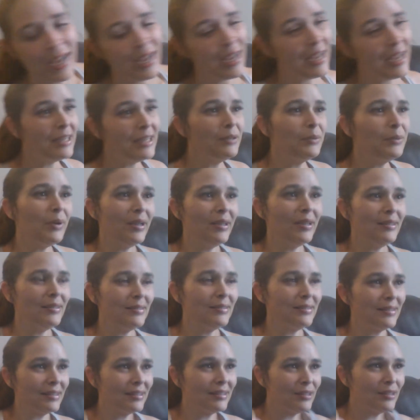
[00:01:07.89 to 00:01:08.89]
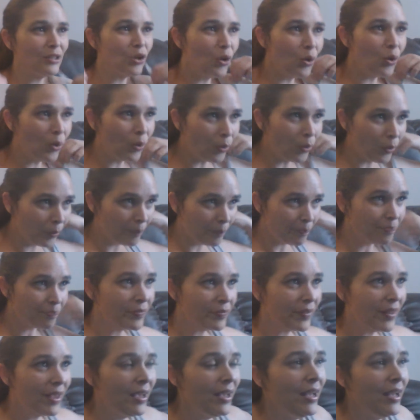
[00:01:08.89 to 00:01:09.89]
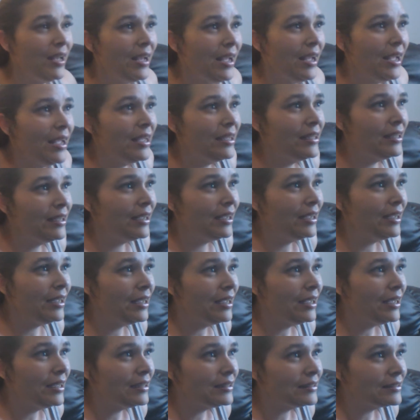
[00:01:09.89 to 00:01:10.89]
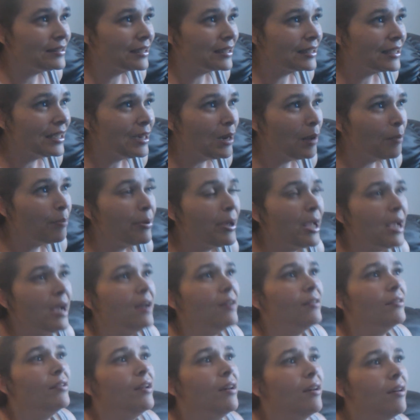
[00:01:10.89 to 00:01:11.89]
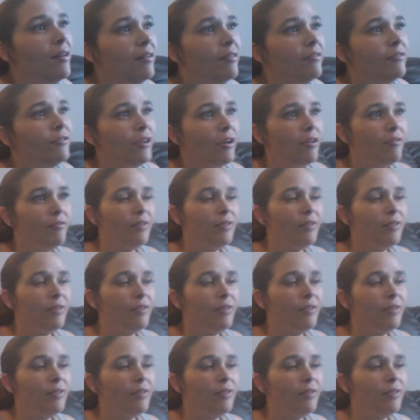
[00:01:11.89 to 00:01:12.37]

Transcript: Anyways, so to get a pound of